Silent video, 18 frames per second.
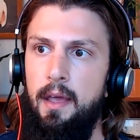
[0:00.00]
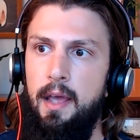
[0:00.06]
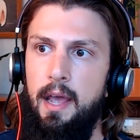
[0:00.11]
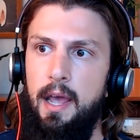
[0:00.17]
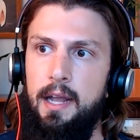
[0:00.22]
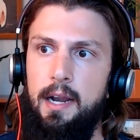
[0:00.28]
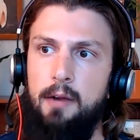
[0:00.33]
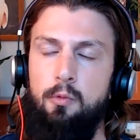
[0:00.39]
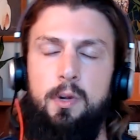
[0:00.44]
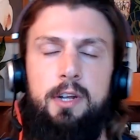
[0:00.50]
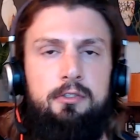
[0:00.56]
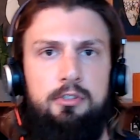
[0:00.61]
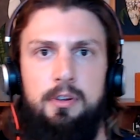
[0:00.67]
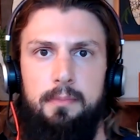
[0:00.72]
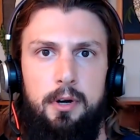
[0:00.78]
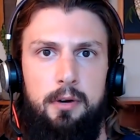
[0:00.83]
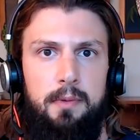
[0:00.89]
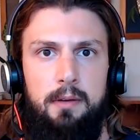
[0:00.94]
and I reached
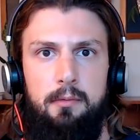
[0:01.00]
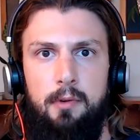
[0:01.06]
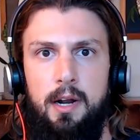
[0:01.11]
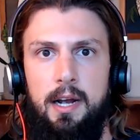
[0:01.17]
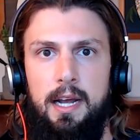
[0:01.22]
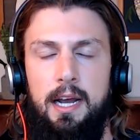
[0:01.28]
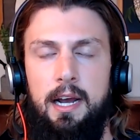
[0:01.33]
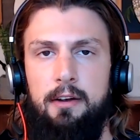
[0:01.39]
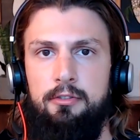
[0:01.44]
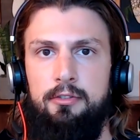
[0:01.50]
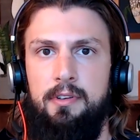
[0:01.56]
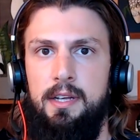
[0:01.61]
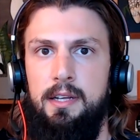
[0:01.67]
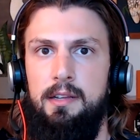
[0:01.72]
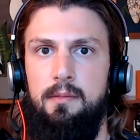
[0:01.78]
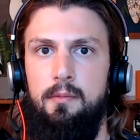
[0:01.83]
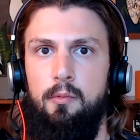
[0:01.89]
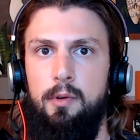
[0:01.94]
a moment where I
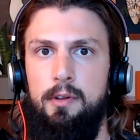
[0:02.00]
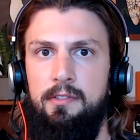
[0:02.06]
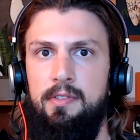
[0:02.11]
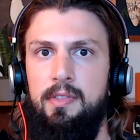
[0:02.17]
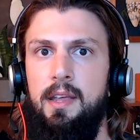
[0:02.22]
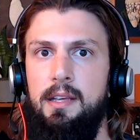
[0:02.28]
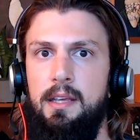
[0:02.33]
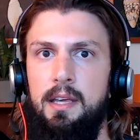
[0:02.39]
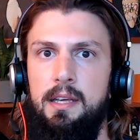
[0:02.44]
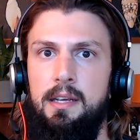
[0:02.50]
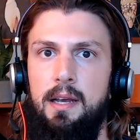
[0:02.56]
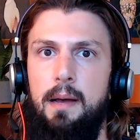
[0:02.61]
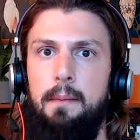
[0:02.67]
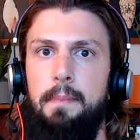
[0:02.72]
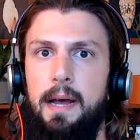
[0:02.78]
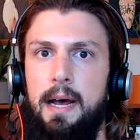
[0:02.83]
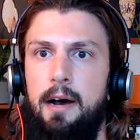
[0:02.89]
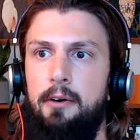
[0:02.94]
actually was thinking
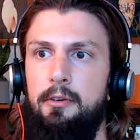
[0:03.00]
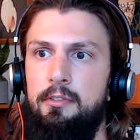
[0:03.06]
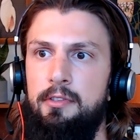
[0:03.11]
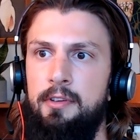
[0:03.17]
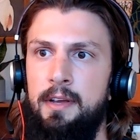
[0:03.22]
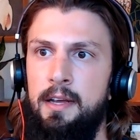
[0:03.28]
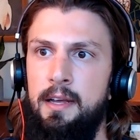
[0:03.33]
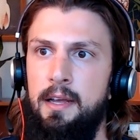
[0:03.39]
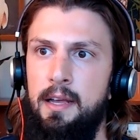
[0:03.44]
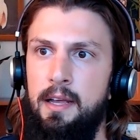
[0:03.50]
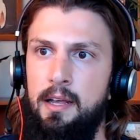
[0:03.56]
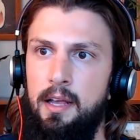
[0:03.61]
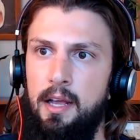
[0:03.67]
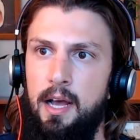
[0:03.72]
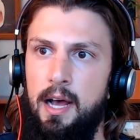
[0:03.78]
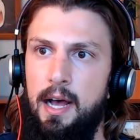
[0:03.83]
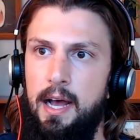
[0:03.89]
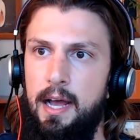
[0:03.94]
about
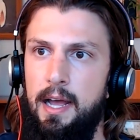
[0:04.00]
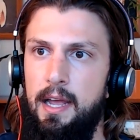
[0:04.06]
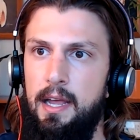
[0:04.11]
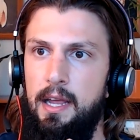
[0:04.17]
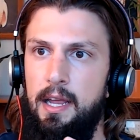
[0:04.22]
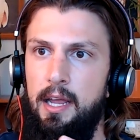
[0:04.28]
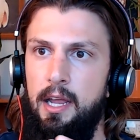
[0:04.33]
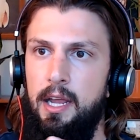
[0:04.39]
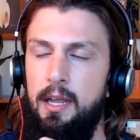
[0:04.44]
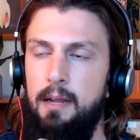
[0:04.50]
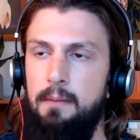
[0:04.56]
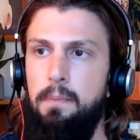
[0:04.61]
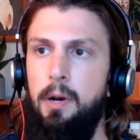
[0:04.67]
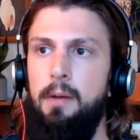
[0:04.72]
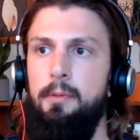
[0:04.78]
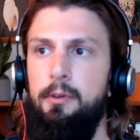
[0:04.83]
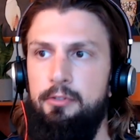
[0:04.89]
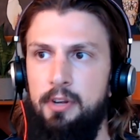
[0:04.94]
in
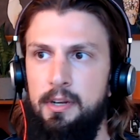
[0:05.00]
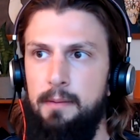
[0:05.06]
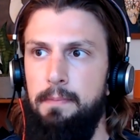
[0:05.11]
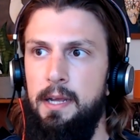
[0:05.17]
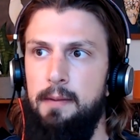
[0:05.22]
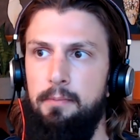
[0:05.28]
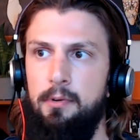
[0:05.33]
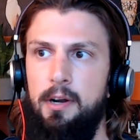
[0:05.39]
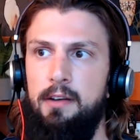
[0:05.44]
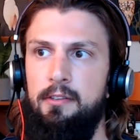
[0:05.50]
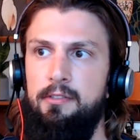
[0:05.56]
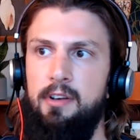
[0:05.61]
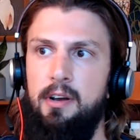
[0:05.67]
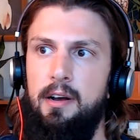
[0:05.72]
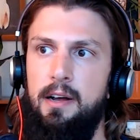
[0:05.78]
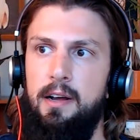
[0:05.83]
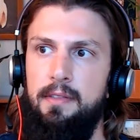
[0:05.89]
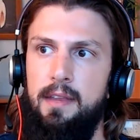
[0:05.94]
publishing a paper, I
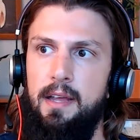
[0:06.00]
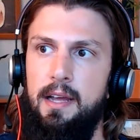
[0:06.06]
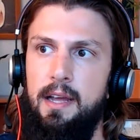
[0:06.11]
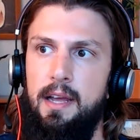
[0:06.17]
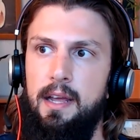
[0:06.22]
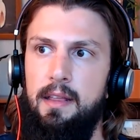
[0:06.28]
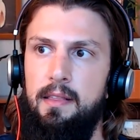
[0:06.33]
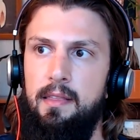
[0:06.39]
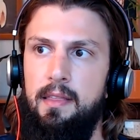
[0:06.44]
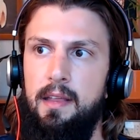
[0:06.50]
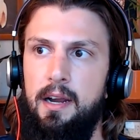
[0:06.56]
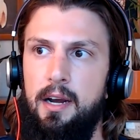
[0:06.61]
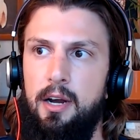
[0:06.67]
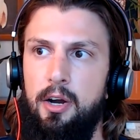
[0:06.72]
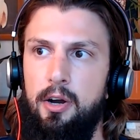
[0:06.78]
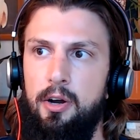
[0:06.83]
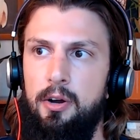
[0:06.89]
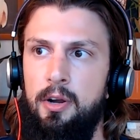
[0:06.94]
saw that
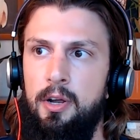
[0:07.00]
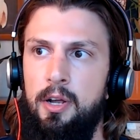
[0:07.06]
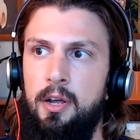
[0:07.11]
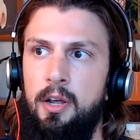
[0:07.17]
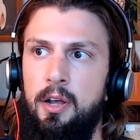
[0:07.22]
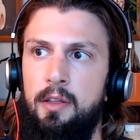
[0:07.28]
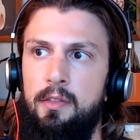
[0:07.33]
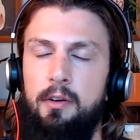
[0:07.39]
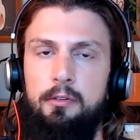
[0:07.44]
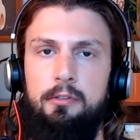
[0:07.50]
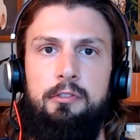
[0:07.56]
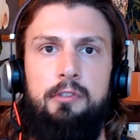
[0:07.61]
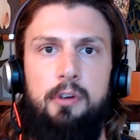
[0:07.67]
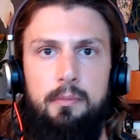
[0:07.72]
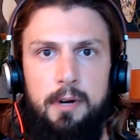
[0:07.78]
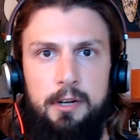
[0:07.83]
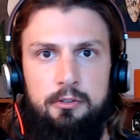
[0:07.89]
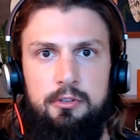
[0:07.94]
there's
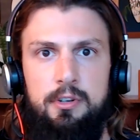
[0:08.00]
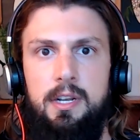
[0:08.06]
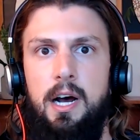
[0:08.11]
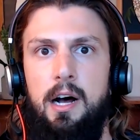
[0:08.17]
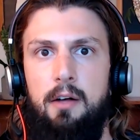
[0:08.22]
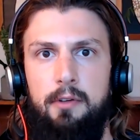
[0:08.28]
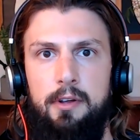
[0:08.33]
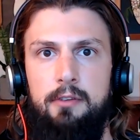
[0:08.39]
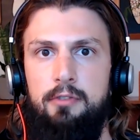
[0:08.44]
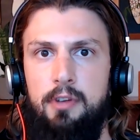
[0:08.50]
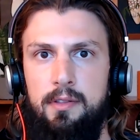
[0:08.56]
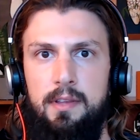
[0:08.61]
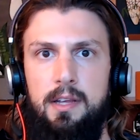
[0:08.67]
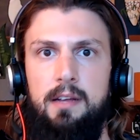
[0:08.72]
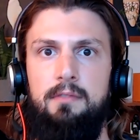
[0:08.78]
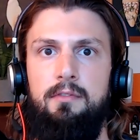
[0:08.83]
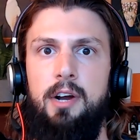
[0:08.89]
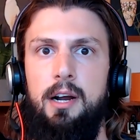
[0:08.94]
so much knowledge in
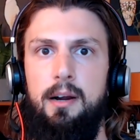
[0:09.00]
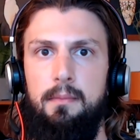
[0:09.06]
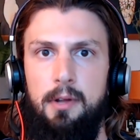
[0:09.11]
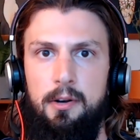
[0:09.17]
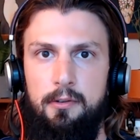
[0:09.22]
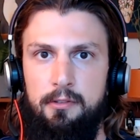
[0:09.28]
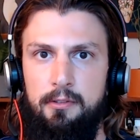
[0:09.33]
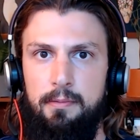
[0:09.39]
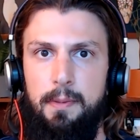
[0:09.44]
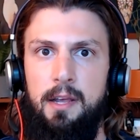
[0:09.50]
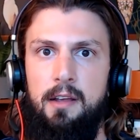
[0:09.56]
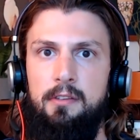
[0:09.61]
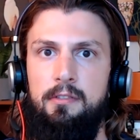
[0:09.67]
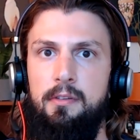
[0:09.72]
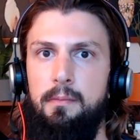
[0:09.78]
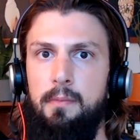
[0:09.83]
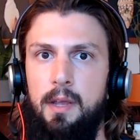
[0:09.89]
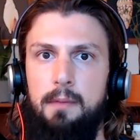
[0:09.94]
the environmental
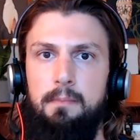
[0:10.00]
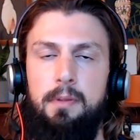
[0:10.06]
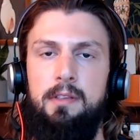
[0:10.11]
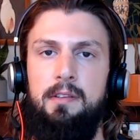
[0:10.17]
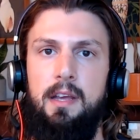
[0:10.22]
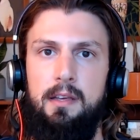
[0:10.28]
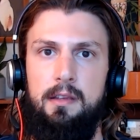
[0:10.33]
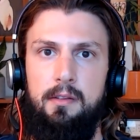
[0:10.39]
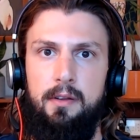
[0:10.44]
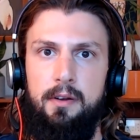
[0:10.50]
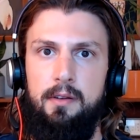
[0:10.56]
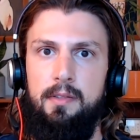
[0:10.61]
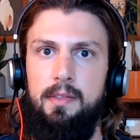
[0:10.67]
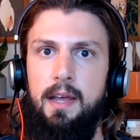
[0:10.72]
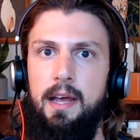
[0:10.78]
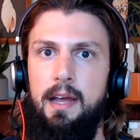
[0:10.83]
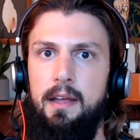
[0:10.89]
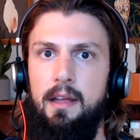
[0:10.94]
space, in particular,
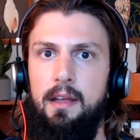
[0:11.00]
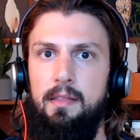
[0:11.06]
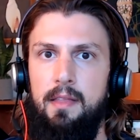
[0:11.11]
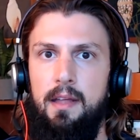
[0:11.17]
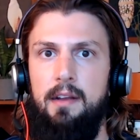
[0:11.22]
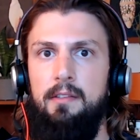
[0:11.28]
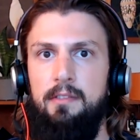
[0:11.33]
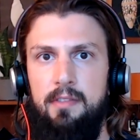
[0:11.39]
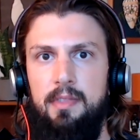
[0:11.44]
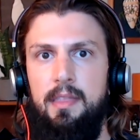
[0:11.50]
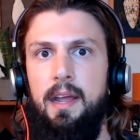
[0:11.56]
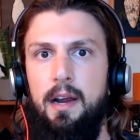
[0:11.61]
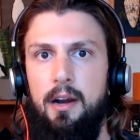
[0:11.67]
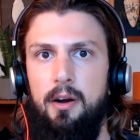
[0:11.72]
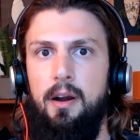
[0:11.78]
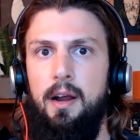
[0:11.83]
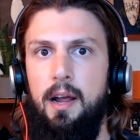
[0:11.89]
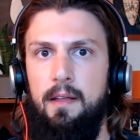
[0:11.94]
that is
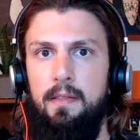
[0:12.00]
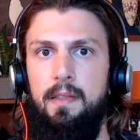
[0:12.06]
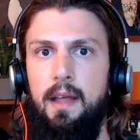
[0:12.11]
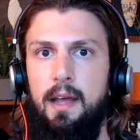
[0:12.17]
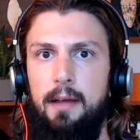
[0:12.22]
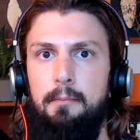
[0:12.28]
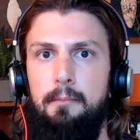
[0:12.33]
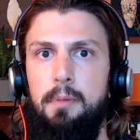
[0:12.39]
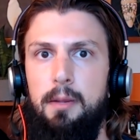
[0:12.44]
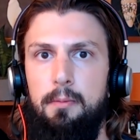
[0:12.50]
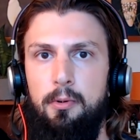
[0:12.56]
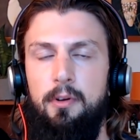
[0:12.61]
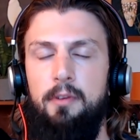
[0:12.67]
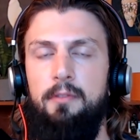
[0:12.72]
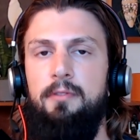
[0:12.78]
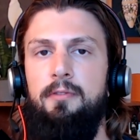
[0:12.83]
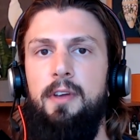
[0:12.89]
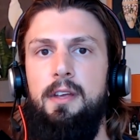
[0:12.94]
there and that people
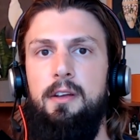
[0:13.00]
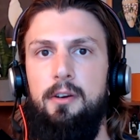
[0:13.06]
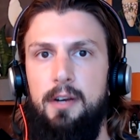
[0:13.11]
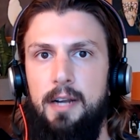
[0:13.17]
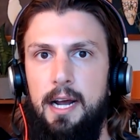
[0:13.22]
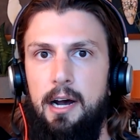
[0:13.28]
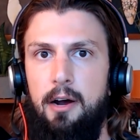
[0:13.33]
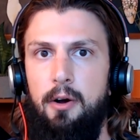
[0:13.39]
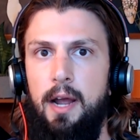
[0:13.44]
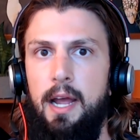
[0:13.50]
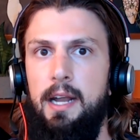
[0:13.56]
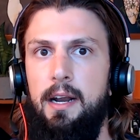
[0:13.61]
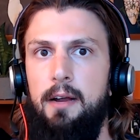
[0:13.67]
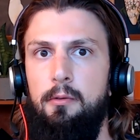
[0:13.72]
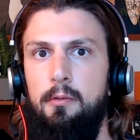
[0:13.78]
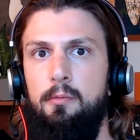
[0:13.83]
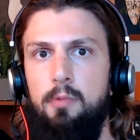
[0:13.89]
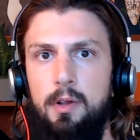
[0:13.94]
have figured out. And
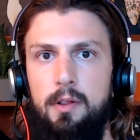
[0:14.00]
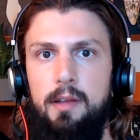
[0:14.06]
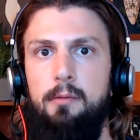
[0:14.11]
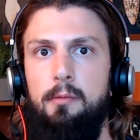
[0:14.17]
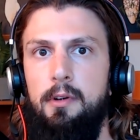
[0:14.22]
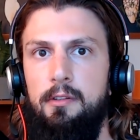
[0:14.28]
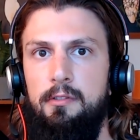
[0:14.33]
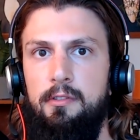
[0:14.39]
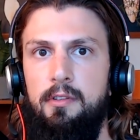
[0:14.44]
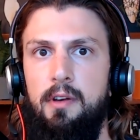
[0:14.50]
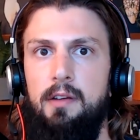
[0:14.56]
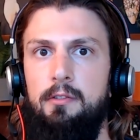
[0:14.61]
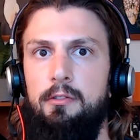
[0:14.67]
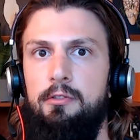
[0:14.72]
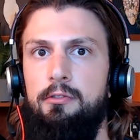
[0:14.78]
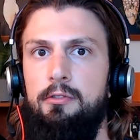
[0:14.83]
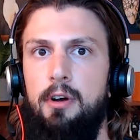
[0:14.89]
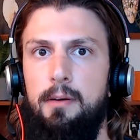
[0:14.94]
I really was
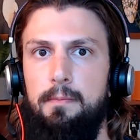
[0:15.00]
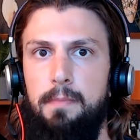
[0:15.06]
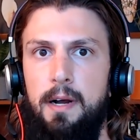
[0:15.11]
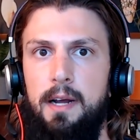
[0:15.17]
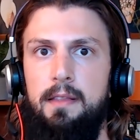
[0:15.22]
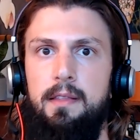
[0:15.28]
struck by